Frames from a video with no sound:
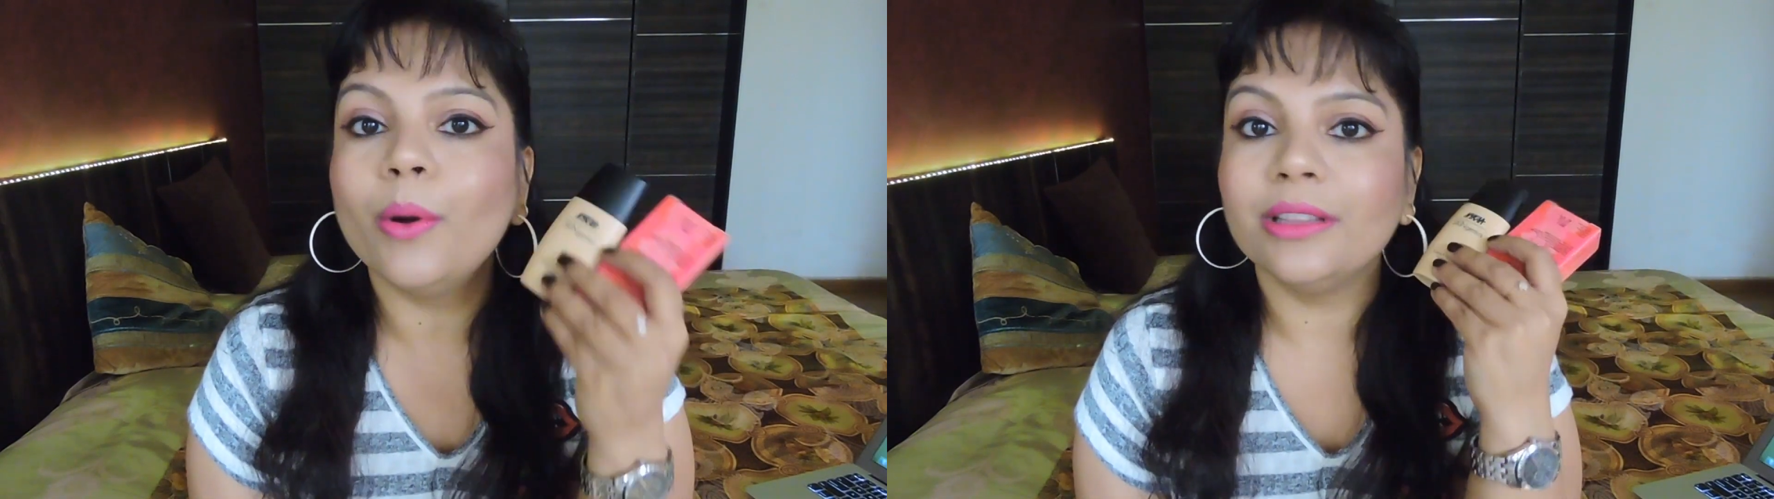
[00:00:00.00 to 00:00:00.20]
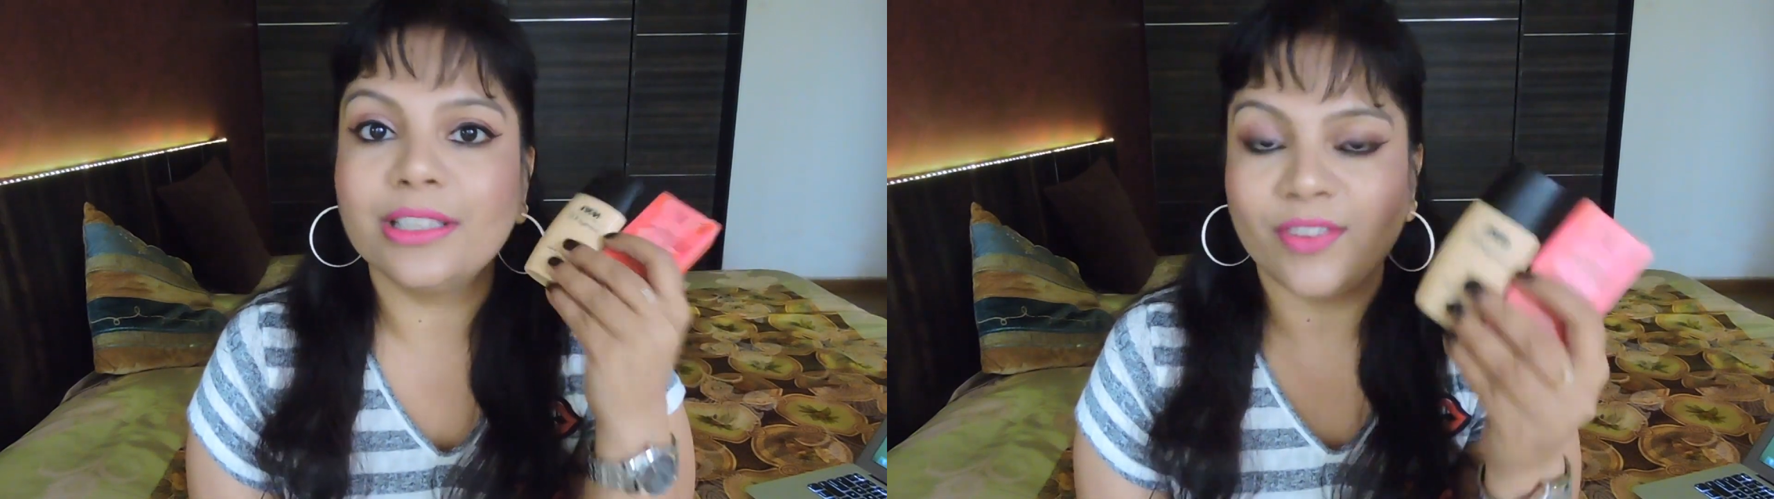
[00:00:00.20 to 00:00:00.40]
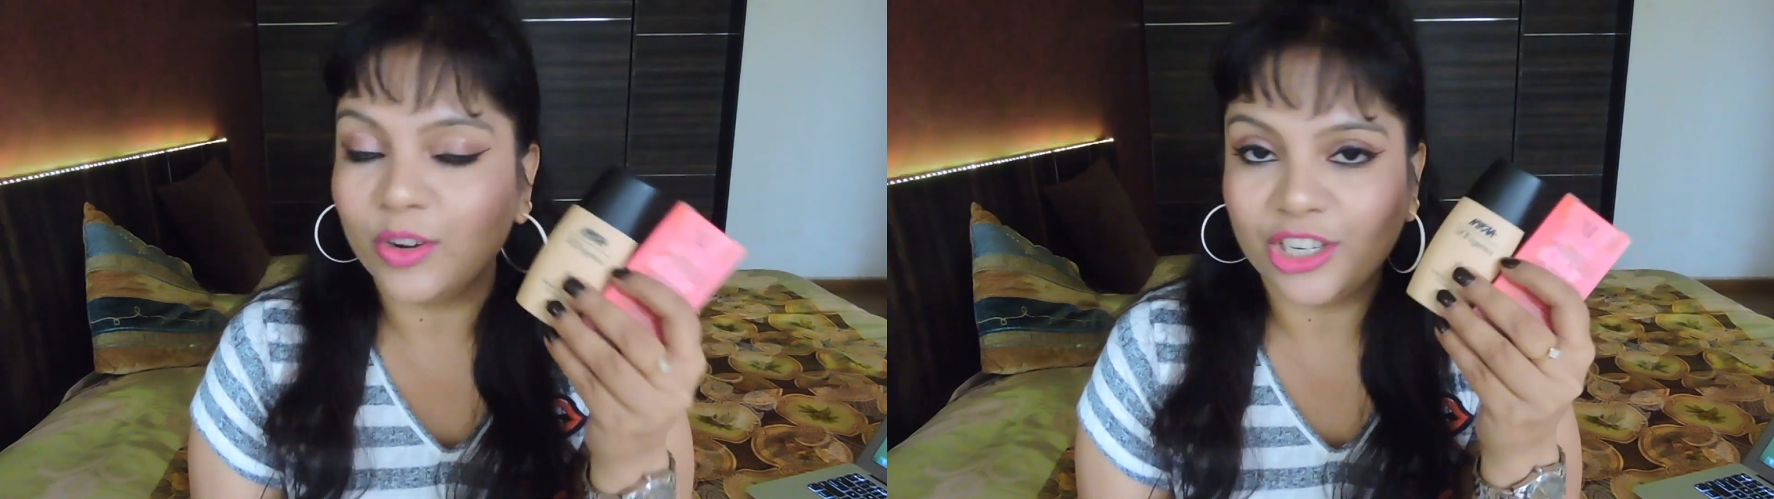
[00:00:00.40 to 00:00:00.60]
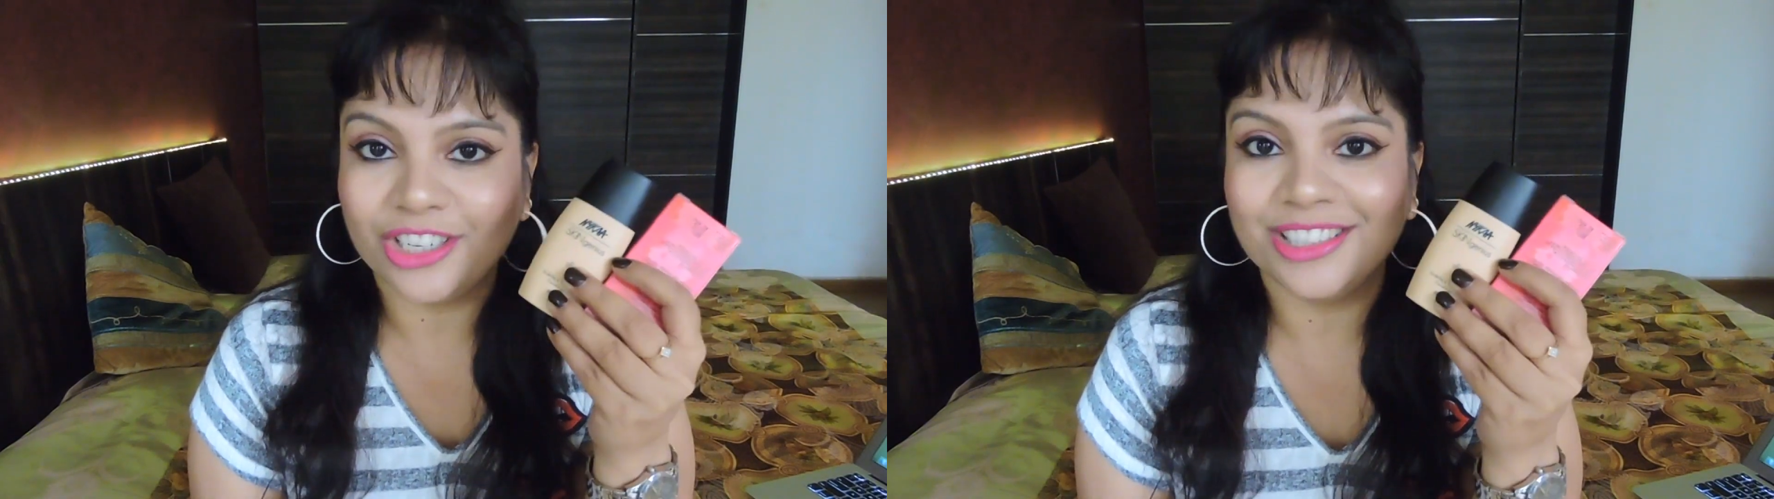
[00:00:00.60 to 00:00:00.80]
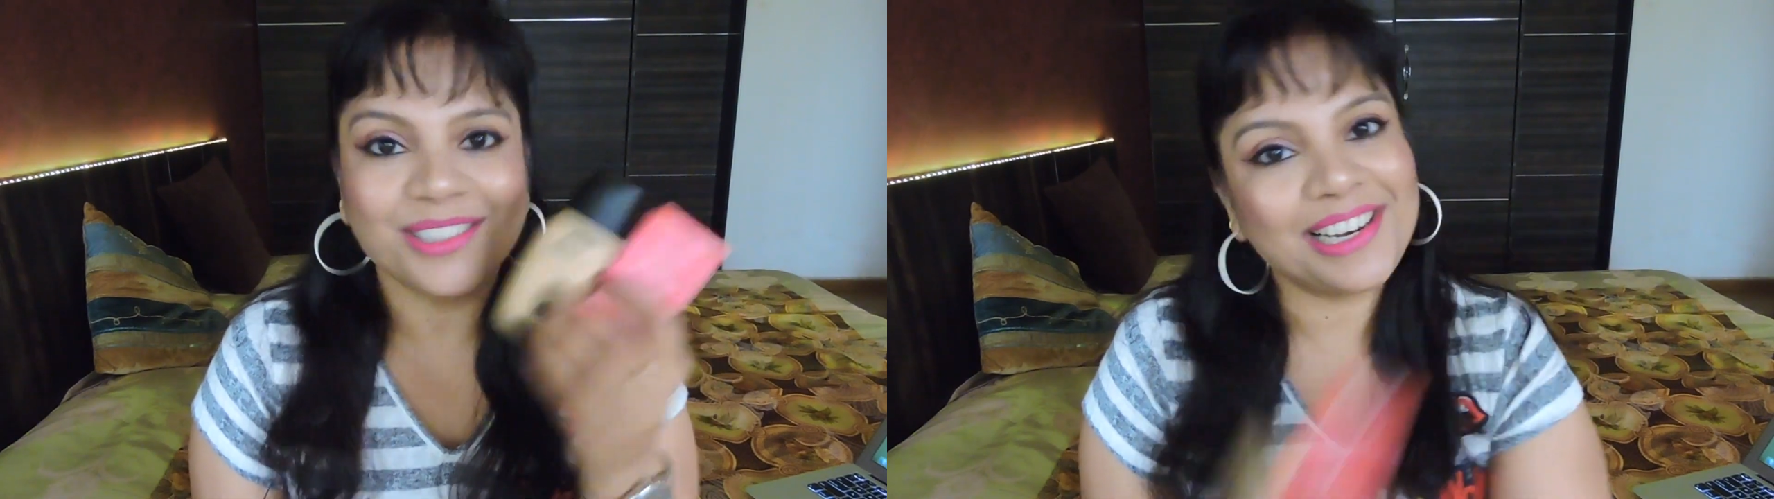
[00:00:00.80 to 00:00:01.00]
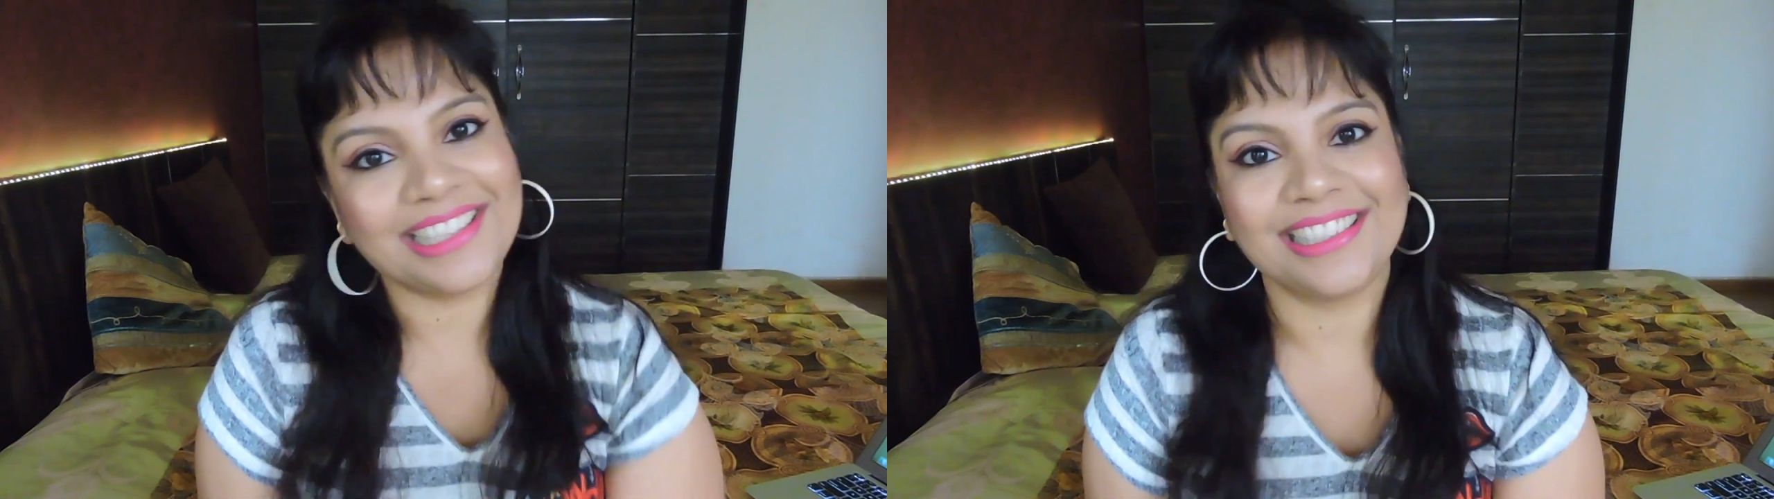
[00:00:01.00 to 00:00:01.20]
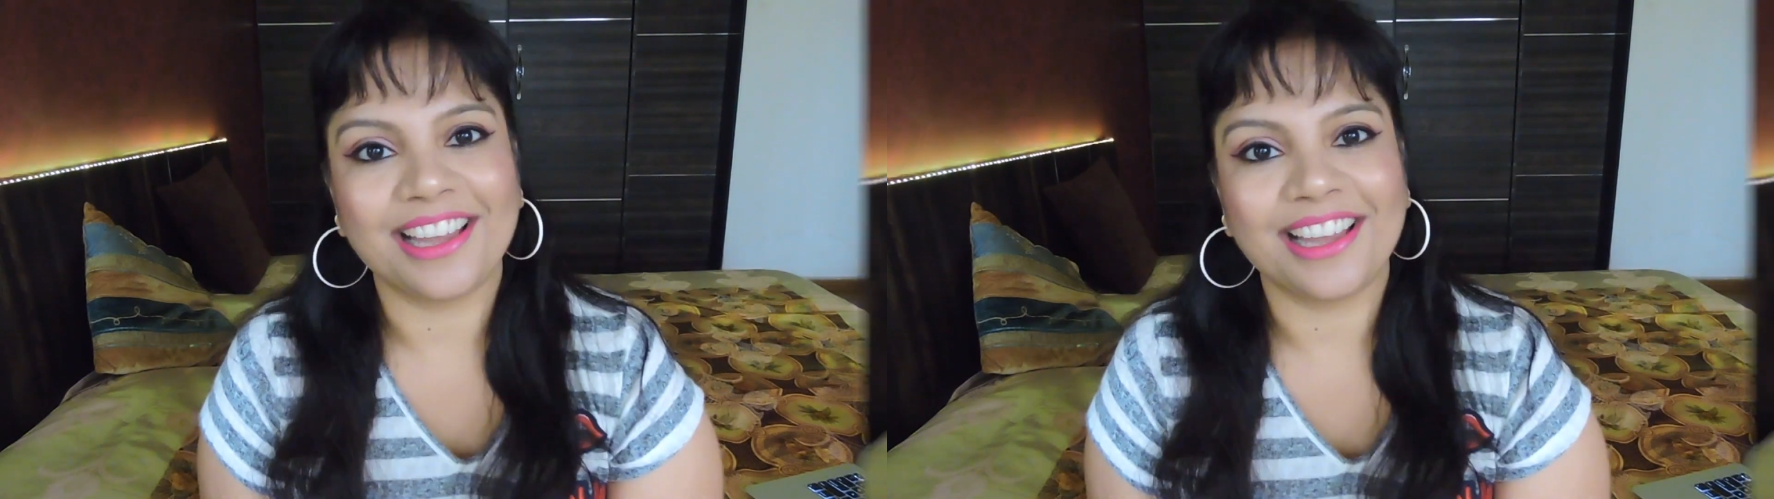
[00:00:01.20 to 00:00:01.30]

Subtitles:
on this foundation. So let's